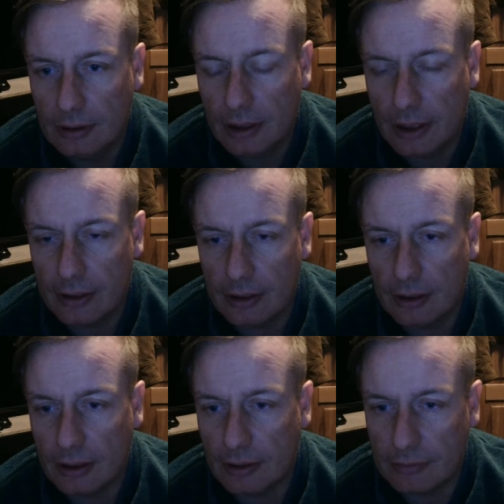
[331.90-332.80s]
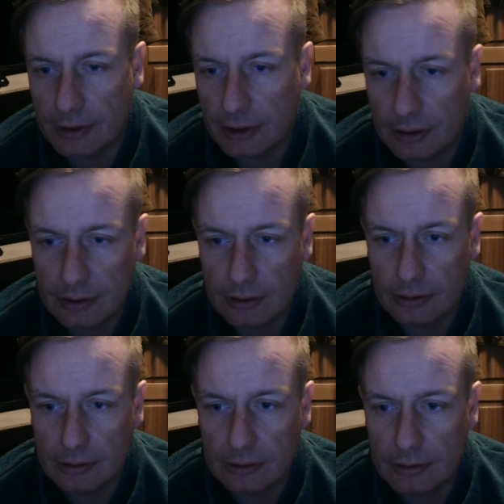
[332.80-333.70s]
Hey all, everything
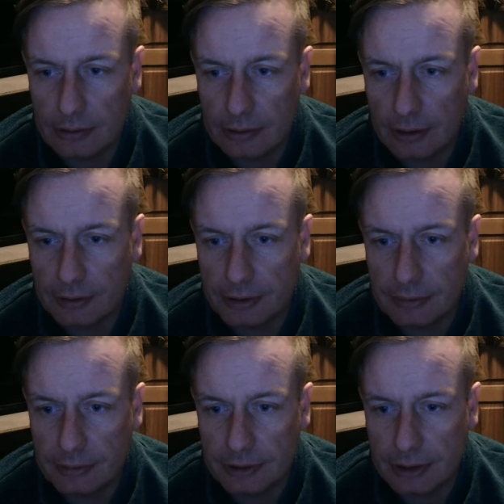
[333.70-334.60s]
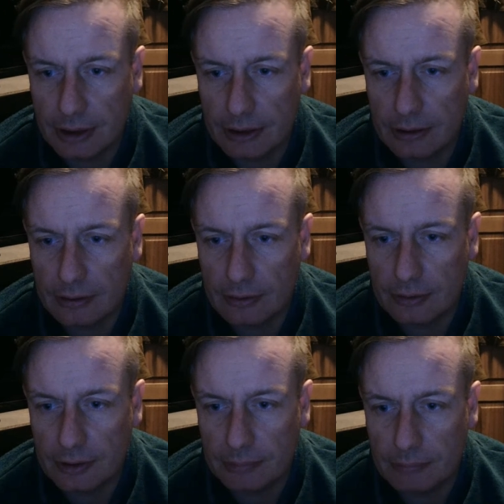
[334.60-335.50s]
good? Irish Shooting Channel,
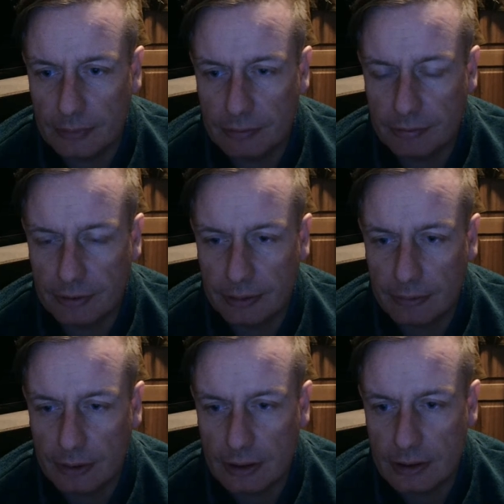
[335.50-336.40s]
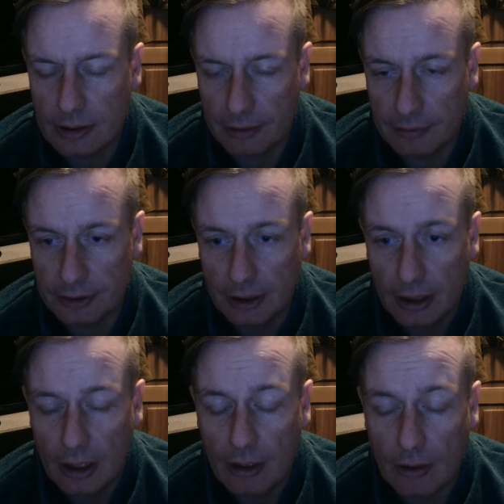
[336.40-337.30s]
Audie Murphy was Irish.
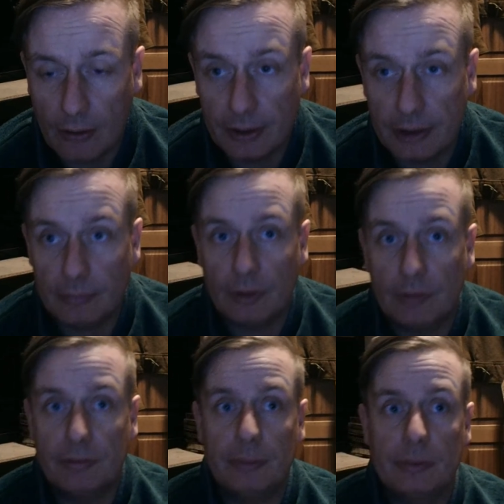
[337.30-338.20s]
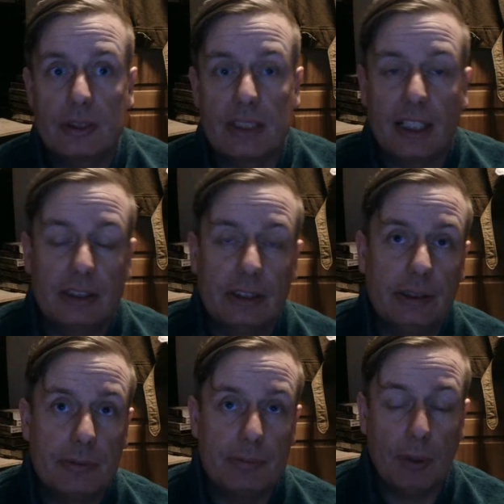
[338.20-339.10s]
Audie Murphy was actually,
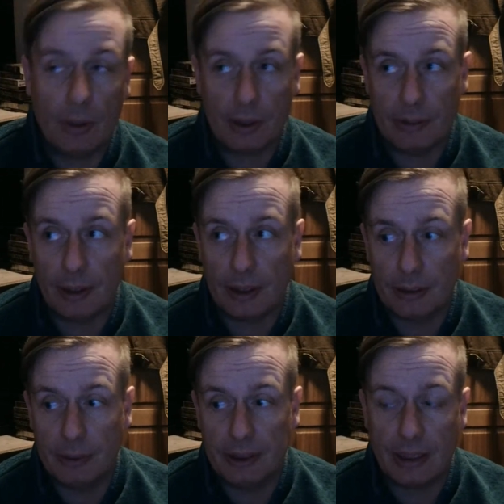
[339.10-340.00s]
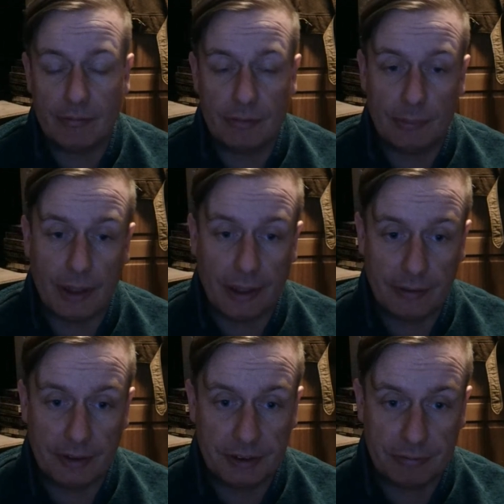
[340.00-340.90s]
he was born in America, but he came from
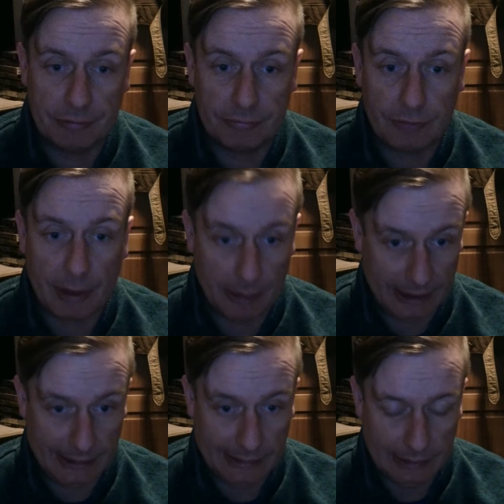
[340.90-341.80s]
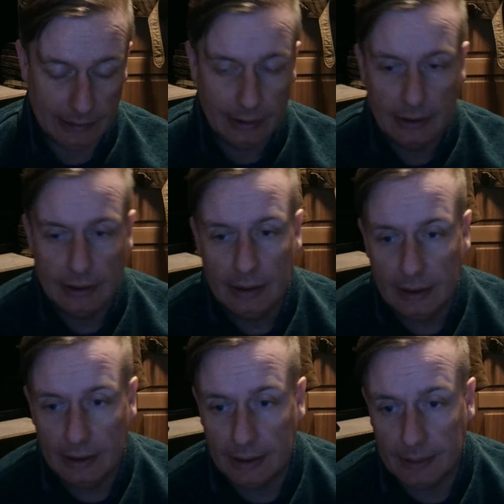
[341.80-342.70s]
Irish family.
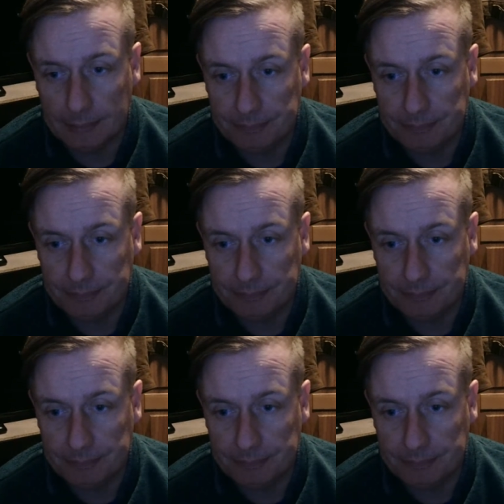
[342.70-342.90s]
So